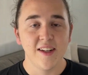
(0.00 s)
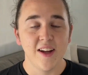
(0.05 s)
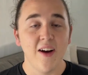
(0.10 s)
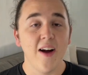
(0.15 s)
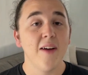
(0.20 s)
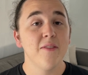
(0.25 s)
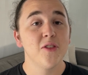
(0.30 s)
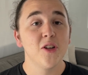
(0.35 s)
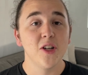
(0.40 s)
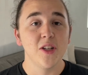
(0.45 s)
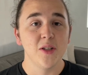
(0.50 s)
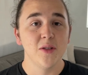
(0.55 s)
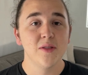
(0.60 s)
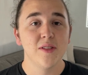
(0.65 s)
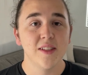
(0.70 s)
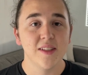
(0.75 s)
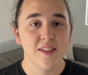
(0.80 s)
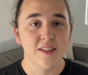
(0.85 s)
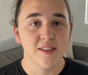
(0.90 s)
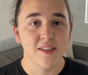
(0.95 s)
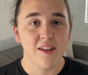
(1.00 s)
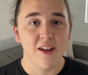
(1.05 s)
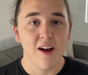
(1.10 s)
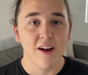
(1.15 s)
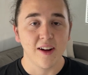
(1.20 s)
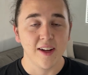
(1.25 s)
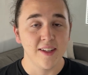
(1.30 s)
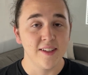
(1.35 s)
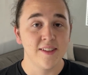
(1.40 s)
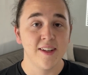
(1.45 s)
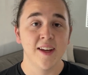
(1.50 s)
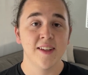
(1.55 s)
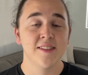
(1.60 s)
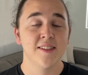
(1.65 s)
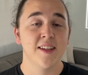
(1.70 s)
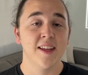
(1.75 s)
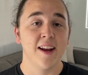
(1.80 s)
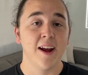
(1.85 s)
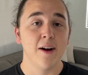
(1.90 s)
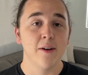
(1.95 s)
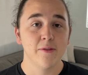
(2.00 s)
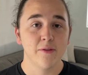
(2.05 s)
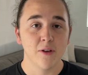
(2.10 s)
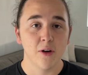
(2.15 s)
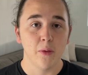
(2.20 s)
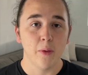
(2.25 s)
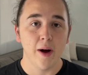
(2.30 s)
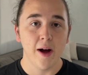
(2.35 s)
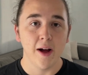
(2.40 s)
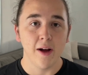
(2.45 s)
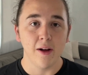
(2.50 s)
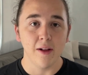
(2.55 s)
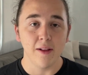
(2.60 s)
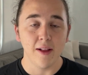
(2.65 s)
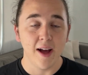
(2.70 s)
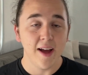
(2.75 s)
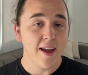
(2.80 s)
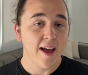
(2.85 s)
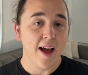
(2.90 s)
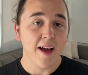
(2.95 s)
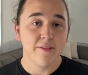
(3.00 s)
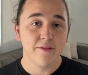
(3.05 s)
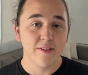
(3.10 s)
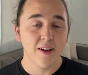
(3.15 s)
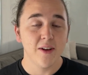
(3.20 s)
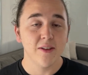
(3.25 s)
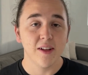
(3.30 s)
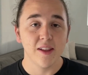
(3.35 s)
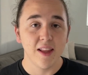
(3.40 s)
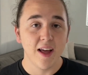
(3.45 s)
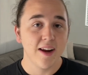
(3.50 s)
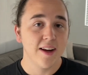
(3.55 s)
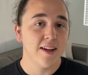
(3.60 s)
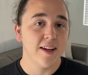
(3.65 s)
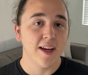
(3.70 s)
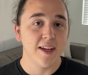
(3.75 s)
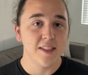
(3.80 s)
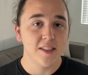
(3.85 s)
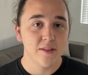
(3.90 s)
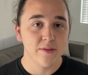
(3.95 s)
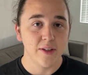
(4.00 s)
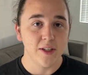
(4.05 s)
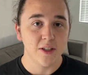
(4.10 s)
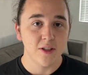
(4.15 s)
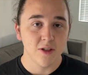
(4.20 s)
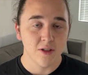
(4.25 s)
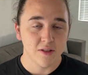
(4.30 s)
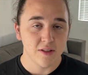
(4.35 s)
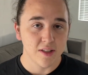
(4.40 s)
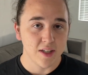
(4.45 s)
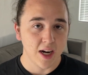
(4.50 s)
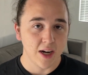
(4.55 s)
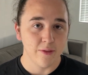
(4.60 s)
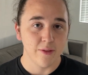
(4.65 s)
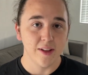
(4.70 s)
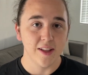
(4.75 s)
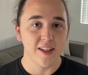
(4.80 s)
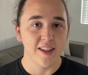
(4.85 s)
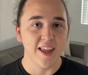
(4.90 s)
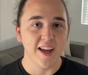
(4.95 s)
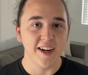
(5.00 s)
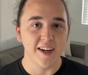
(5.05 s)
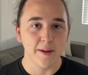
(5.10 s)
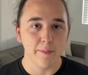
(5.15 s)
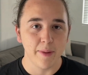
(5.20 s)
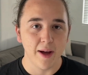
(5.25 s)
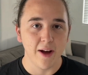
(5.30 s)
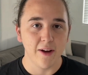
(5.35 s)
after using this lock and testing it out for a while, I have found a lot of nice features that I really like about